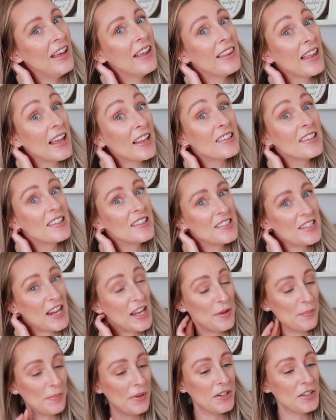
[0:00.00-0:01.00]
that's a
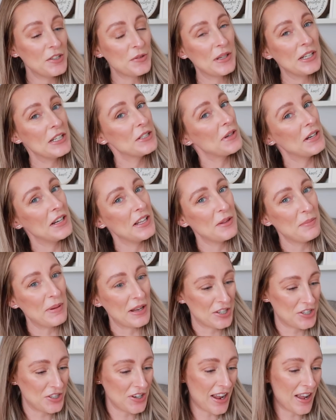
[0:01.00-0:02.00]
statement, twenty twenty, the
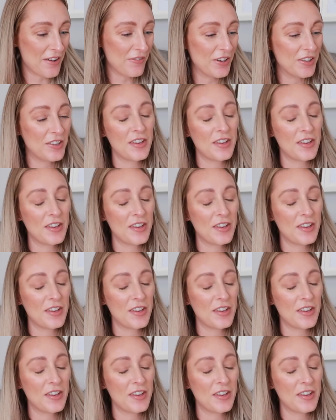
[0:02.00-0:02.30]
best year ever.